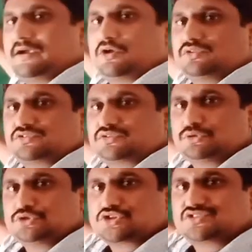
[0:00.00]
on the
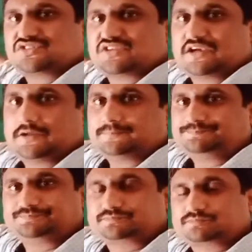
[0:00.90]
solution side,
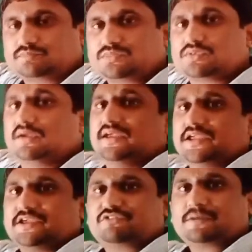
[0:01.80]
if
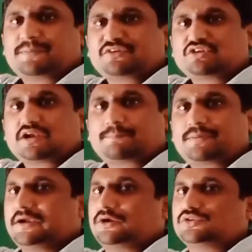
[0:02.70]
the pressure applied
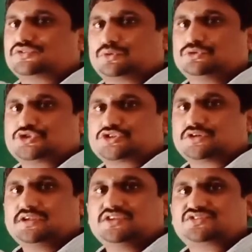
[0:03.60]
on solution
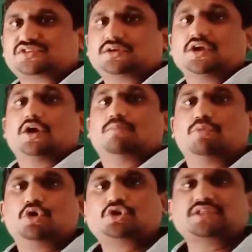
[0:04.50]
is
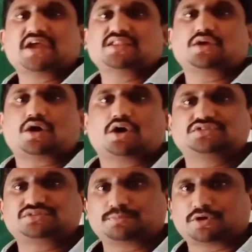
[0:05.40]
more than the
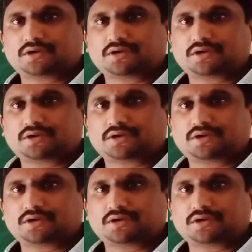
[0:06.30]
osmotic